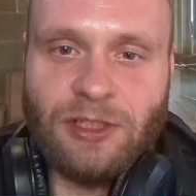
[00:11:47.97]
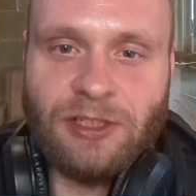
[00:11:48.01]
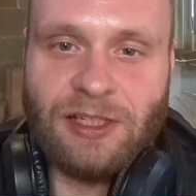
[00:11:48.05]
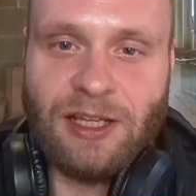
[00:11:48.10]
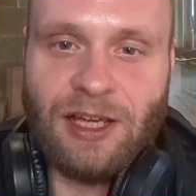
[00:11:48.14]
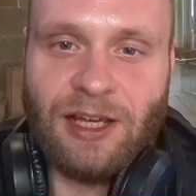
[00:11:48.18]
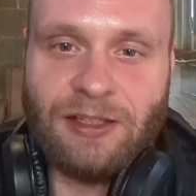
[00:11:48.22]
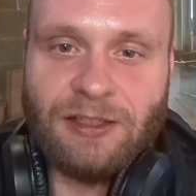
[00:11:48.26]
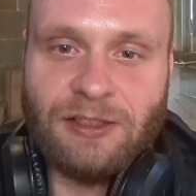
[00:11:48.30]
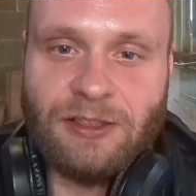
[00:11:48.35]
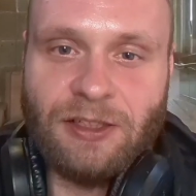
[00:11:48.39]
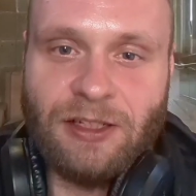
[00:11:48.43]
as it
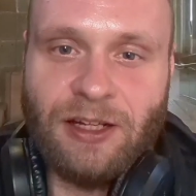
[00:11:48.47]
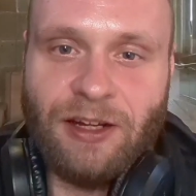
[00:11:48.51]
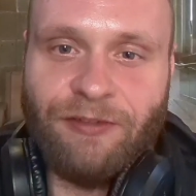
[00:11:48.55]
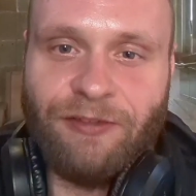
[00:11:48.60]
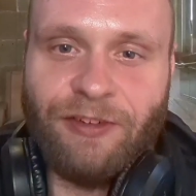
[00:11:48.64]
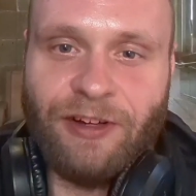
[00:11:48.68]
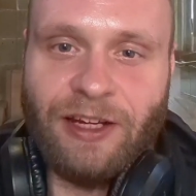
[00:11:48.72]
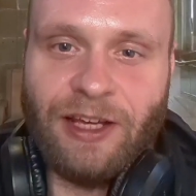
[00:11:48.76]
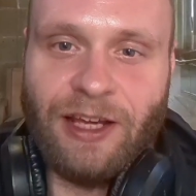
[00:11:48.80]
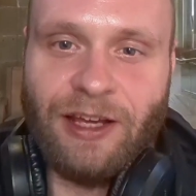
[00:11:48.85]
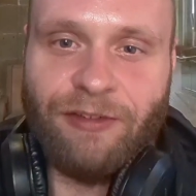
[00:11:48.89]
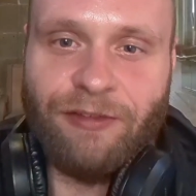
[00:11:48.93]
has done
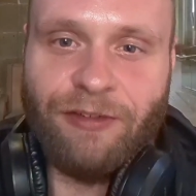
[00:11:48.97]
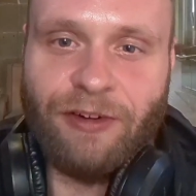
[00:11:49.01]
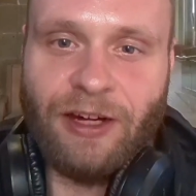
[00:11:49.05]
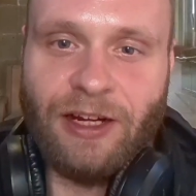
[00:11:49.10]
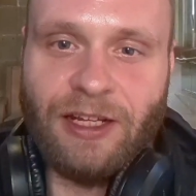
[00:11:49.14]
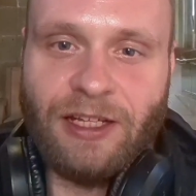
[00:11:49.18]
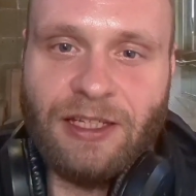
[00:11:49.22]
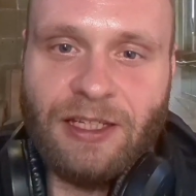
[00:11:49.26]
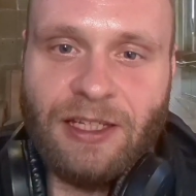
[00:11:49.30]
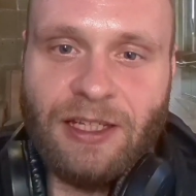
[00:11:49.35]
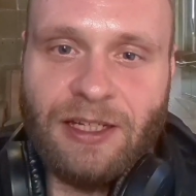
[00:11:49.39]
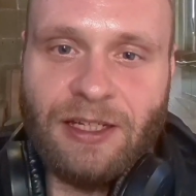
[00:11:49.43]
every day for
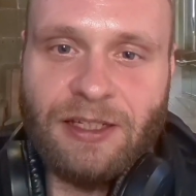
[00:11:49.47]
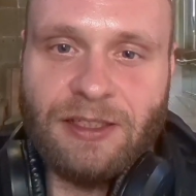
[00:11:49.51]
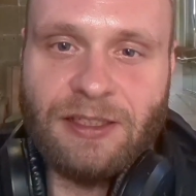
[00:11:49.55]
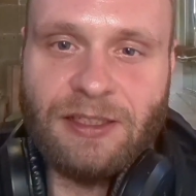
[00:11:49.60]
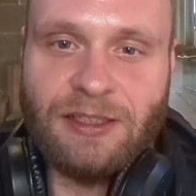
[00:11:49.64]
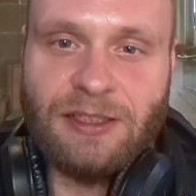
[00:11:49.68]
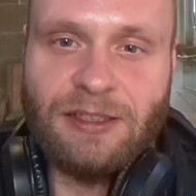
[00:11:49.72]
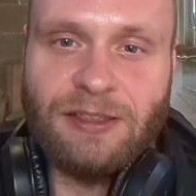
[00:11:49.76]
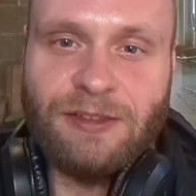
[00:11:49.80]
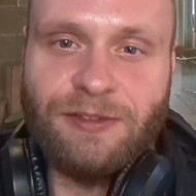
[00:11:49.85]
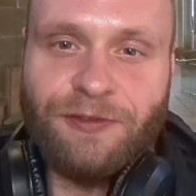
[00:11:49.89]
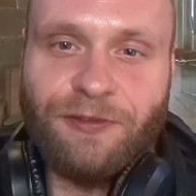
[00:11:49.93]
8
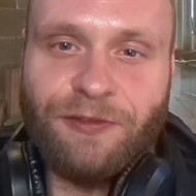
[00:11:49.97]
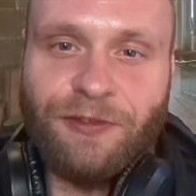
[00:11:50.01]
years.